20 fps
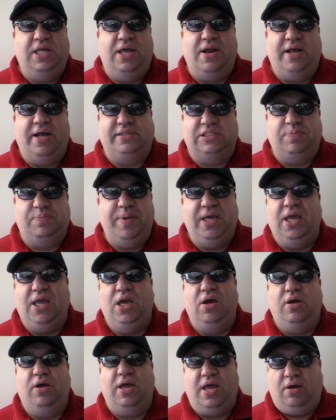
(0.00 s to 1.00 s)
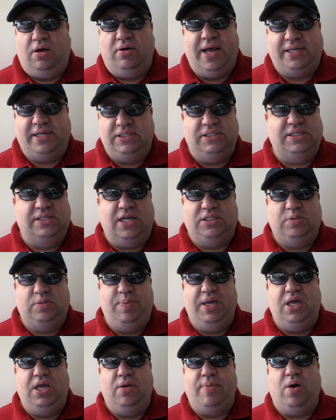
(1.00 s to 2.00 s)
they're not speaking, Alexa's not
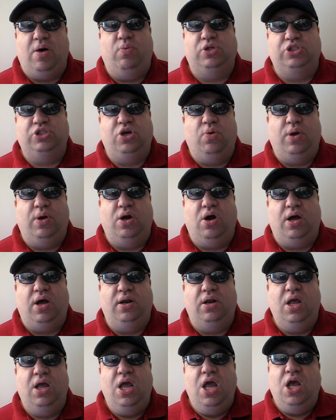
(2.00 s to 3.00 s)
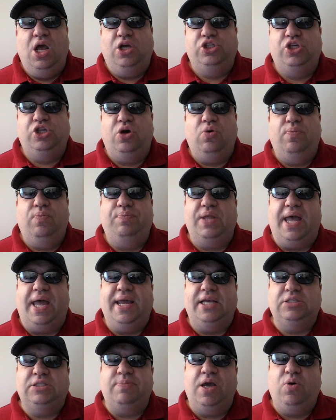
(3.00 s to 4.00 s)
speaking about what's going on. So I
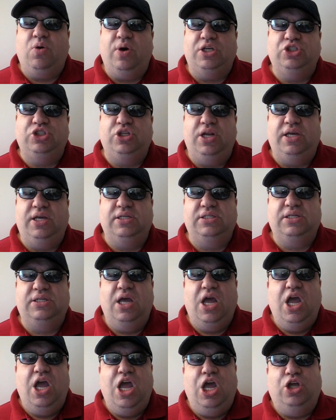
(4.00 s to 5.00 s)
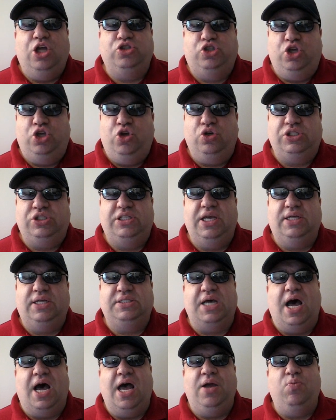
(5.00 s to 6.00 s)
guess my question is, do you see a
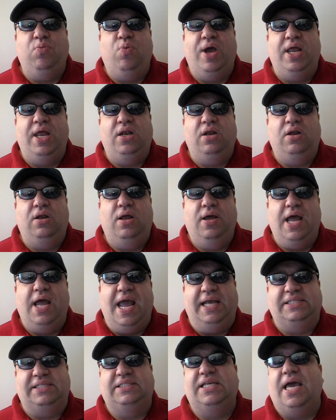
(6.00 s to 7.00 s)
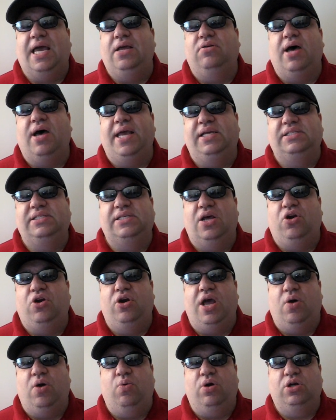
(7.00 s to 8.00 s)
time when a site like Center
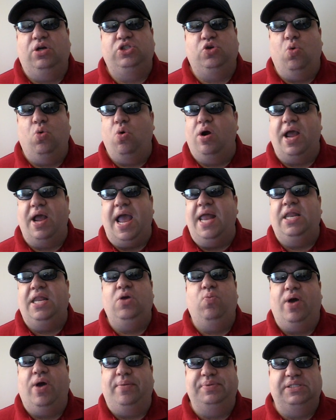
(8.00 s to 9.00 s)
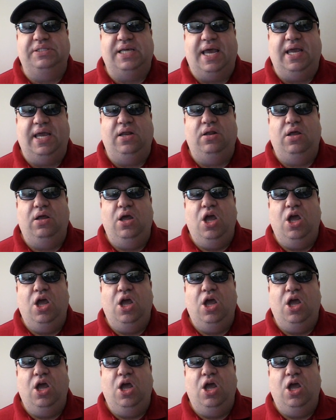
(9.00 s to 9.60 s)
Networks or any website